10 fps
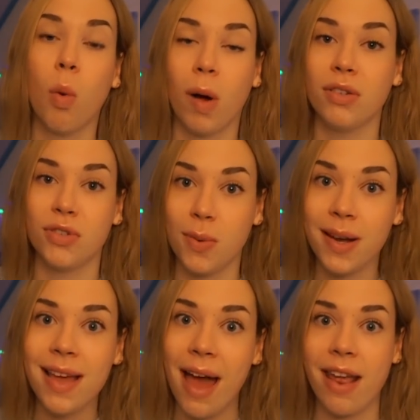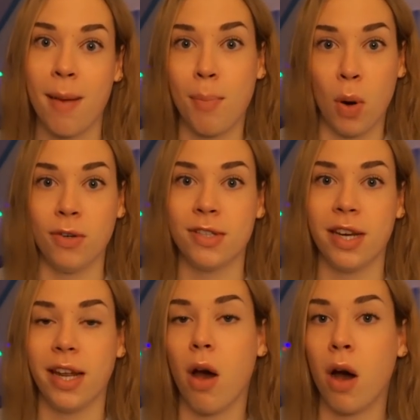while doing that and
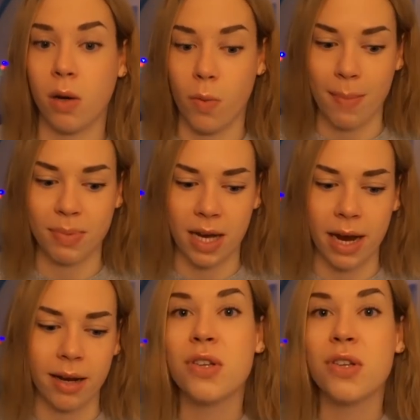posted it on a website.